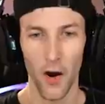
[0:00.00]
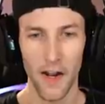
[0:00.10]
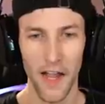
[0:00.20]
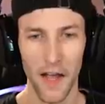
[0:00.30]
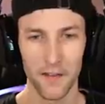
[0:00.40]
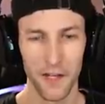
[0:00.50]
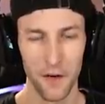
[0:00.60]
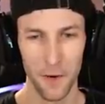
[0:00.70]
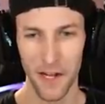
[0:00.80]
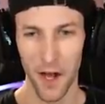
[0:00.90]
All right, guys,
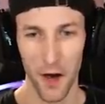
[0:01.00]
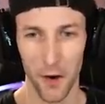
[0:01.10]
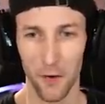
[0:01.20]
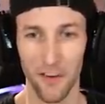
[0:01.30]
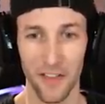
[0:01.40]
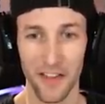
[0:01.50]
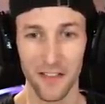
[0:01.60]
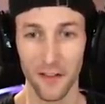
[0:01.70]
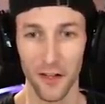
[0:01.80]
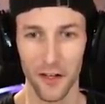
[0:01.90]
here we go.
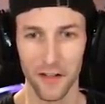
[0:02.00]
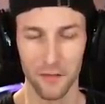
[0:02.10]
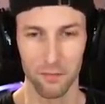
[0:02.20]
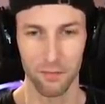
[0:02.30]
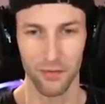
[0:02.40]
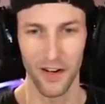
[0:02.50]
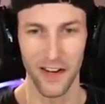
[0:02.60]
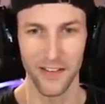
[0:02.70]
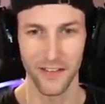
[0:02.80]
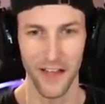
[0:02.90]
This looks
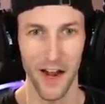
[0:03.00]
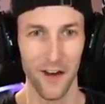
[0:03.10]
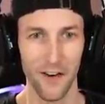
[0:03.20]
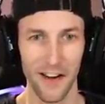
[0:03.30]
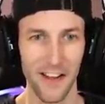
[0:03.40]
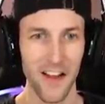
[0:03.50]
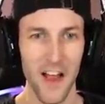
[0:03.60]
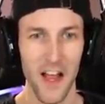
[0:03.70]
pretty scary.